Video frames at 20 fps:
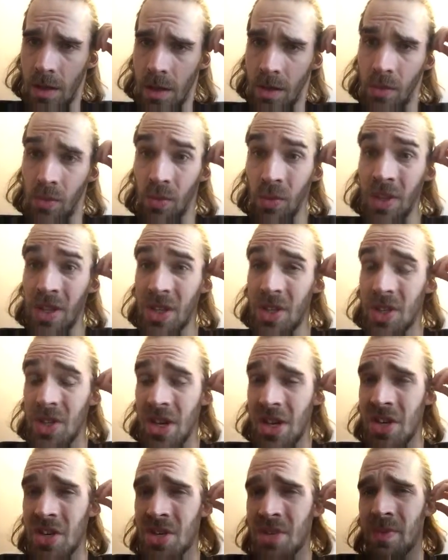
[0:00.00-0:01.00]
It really
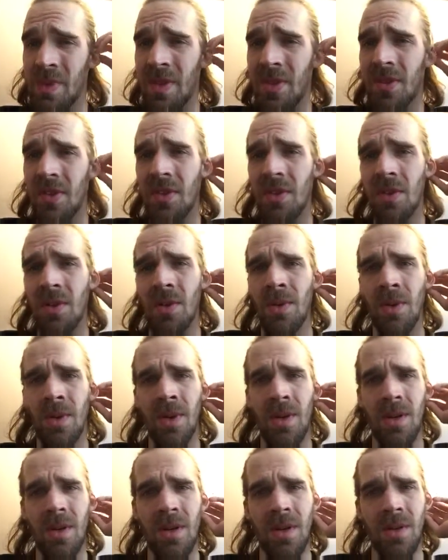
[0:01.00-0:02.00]
changed me too.
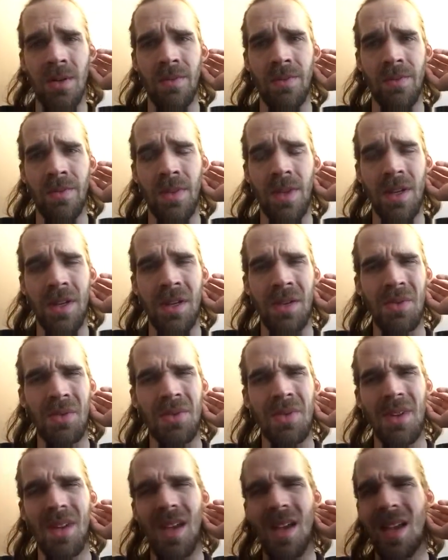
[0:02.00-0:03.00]
And it,
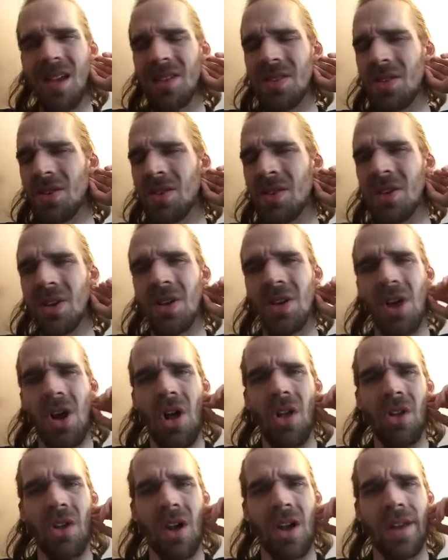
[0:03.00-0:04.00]
I guess you could
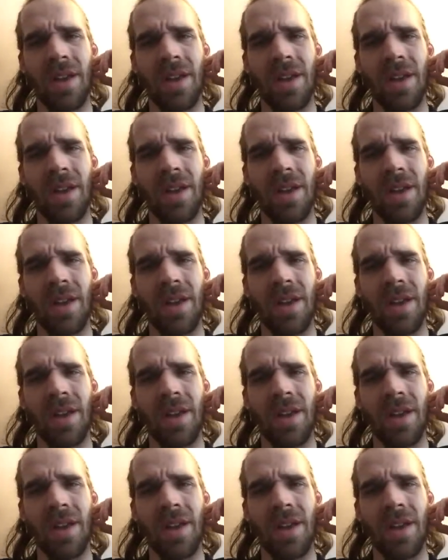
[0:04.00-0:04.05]
call it